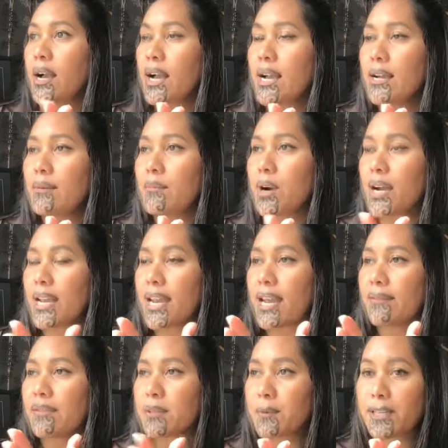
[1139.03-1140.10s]
I
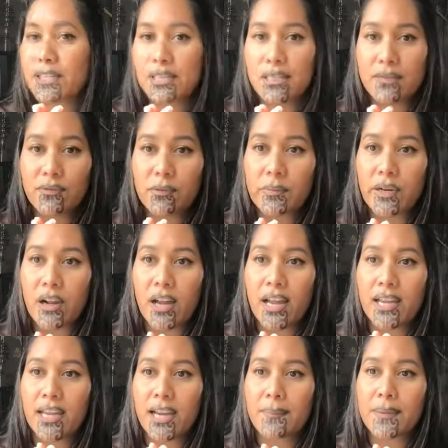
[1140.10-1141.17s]
have spaces for Marae
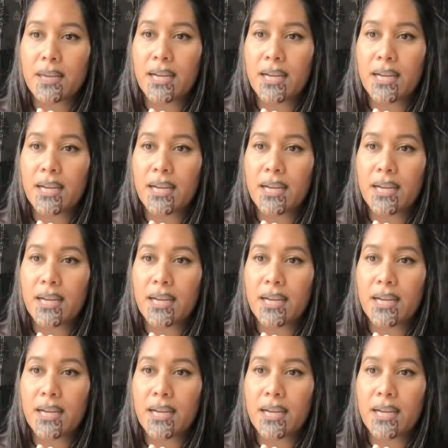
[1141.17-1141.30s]
coming